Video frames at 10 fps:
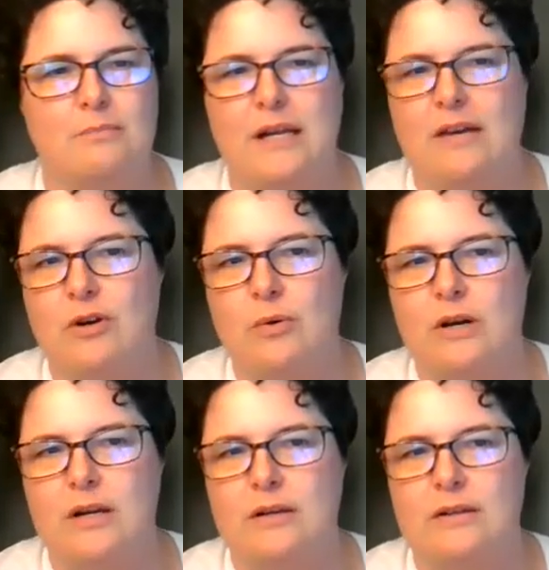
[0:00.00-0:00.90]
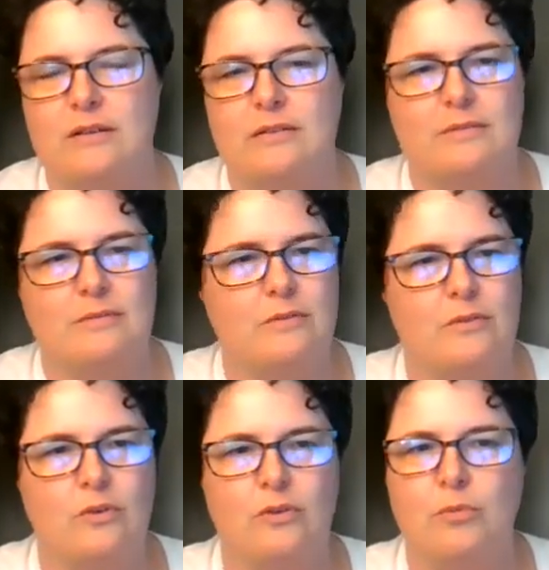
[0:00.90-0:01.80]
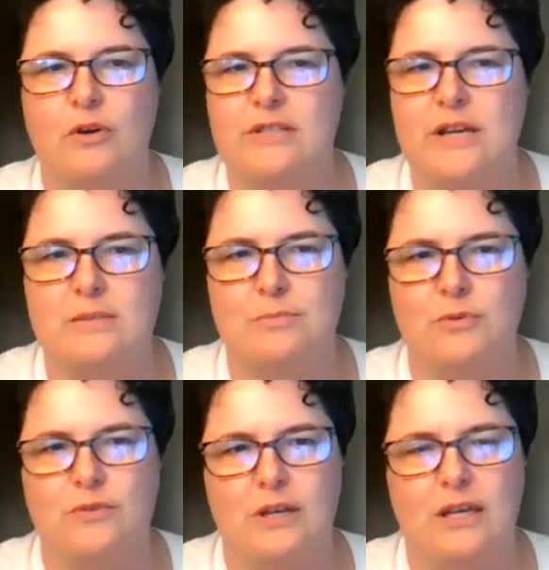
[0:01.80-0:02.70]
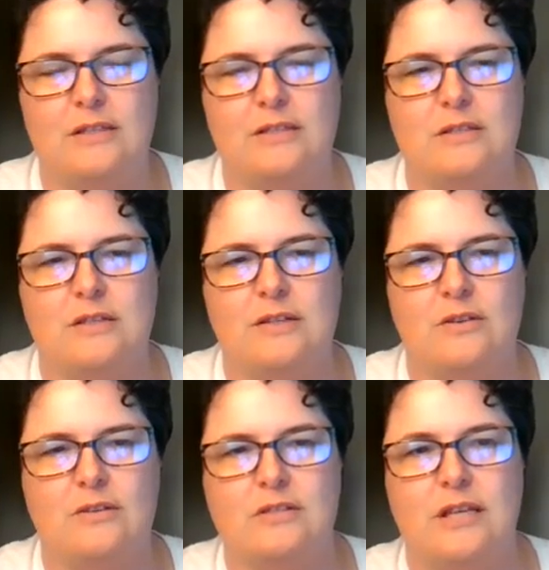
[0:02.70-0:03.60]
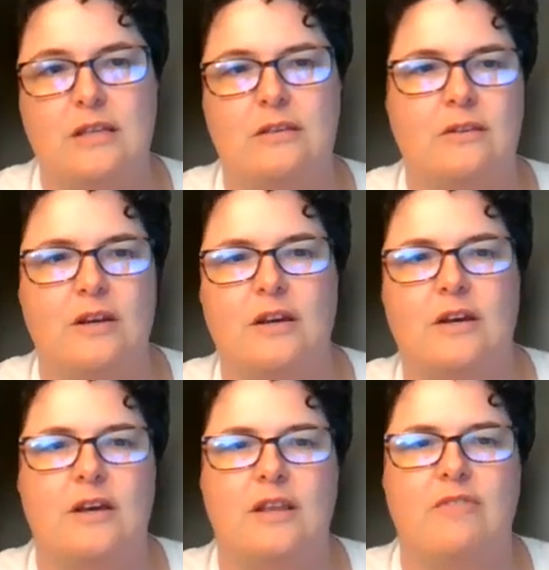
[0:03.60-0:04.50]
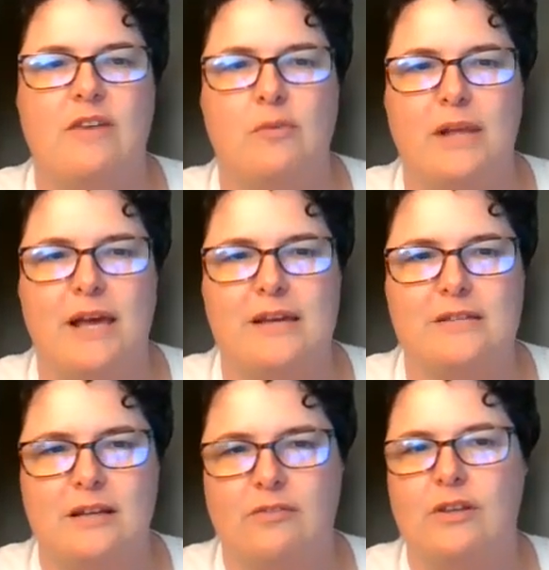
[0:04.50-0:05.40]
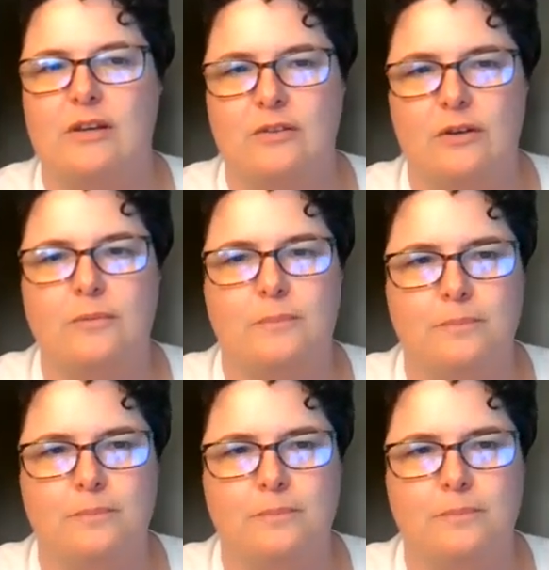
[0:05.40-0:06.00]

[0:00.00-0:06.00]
meet everyone. Super accessible for the kids to see their favorite players and everything. So